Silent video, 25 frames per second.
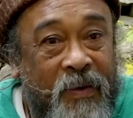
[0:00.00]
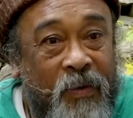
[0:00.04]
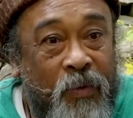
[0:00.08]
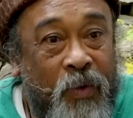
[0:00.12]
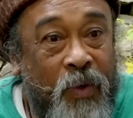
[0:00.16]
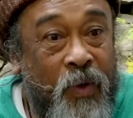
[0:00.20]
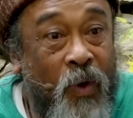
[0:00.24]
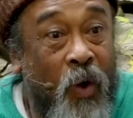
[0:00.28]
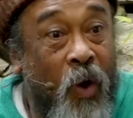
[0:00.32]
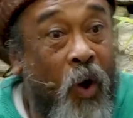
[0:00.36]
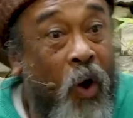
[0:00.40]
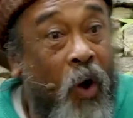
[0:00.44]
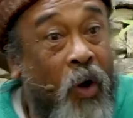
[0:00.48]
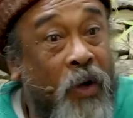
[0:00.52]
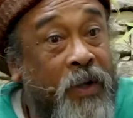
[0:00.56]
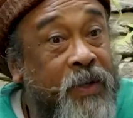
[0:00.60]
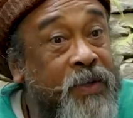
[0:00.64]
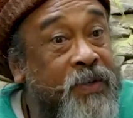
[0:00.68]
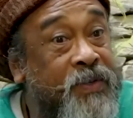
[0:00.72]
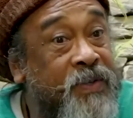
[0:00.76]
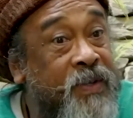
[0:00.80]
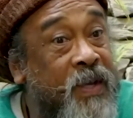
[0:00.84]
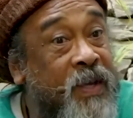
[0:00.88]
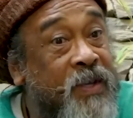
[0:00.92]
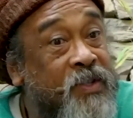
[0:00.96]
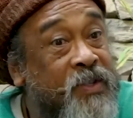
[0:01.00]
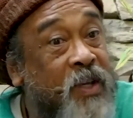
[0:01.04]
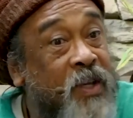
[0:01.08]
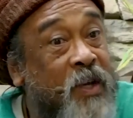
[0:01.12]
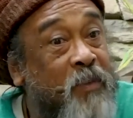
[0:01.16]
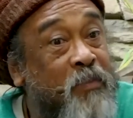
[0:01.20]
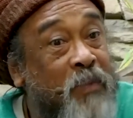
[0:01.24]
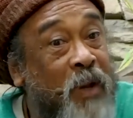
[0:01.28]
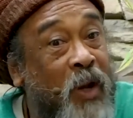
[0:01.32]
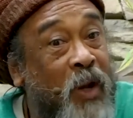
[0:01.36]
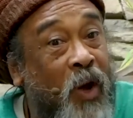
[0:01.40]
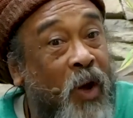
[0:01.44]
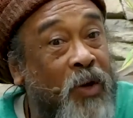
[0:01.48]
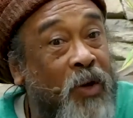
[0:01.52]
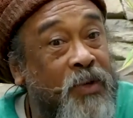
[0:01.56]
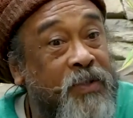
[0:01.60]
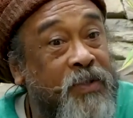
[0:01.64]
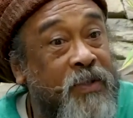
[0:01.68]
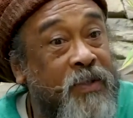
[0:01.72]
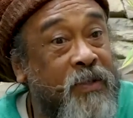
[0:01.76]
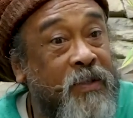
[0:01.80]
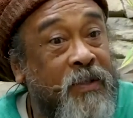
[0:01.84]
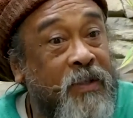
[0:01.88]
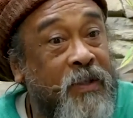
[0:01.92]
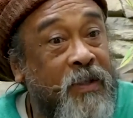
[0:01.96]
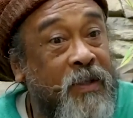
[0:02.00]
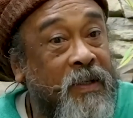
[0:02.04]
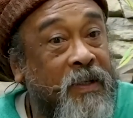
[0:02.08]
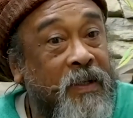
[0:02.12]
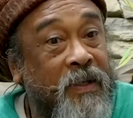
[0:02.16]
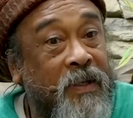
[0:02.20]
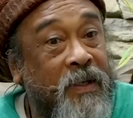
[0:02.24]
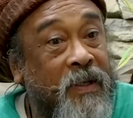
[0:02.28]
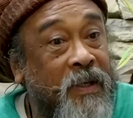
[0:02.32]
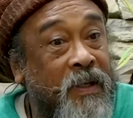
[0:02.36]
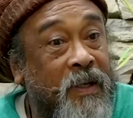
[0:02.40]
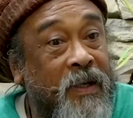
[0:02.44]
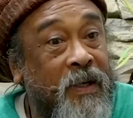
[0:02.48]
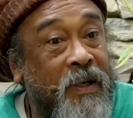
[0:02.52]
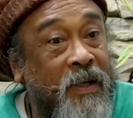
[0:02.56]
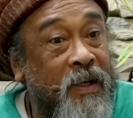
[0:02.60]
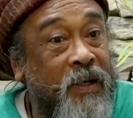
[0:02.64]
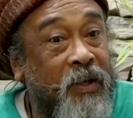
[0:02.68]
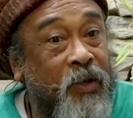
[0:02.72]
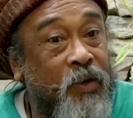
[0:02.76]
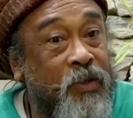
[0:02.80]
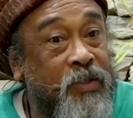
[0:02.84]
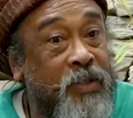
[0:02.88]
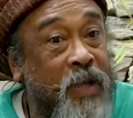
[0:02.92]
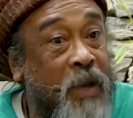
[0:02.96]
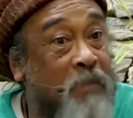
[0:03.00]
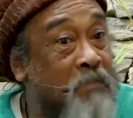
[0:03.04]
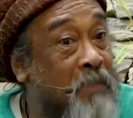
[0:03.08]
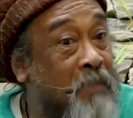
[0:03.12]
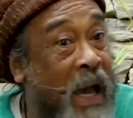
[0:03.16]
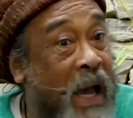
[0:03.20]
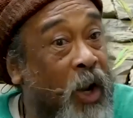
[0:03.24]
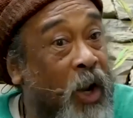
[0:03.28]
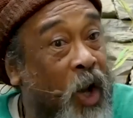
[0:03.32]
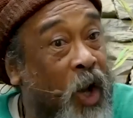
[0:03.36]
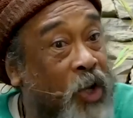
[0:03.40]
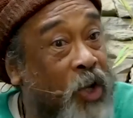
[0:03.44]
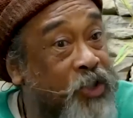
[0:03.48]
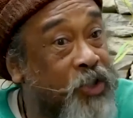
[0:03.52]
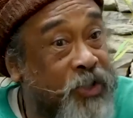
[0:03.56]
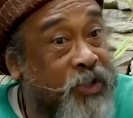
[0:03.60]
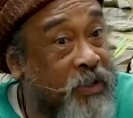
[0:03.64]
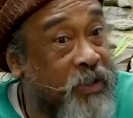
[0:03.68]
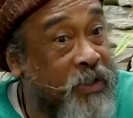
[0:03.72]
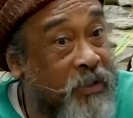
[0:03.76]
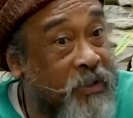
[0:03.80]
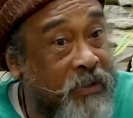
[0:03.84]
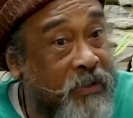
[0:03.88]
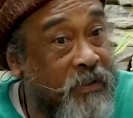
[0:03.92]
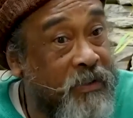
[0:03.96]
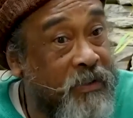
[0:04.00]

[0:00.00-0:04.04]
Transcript: And all these things can be lost. You say, my loss.